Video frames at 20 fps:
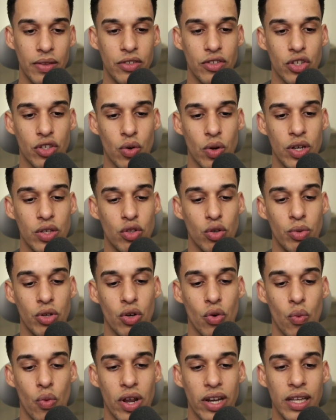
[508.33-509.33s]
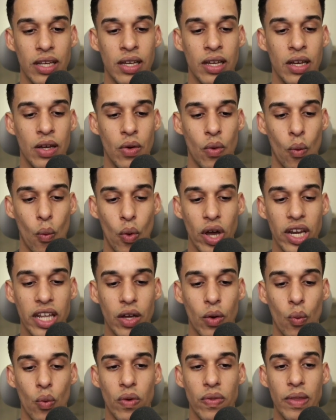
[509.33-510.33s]
this is going to be already
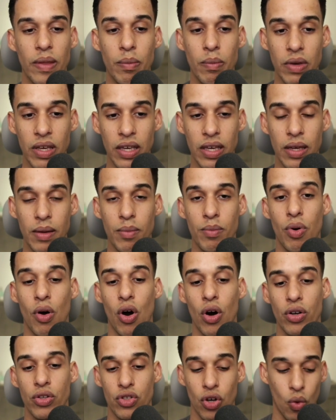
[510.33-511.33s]
winning with the B pawn.